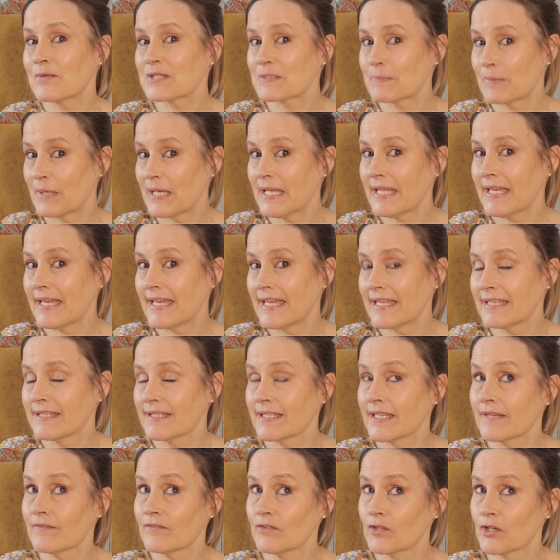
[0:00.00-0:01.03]
was plain
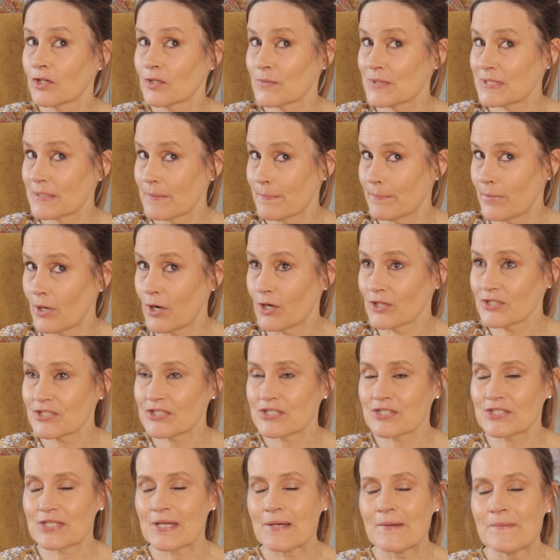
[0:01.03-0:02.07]
even though it was
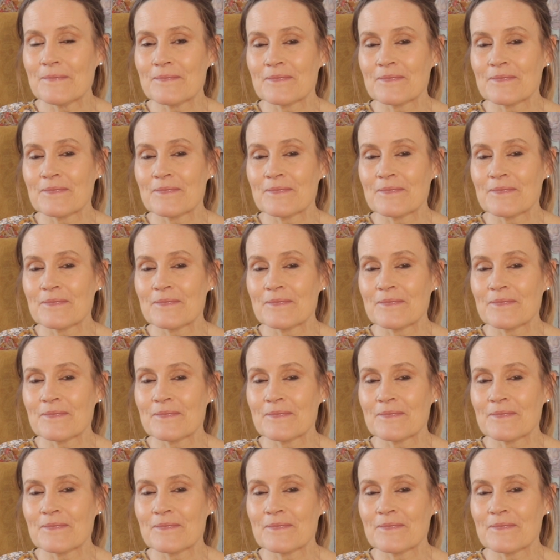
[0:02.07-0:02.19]
embossed.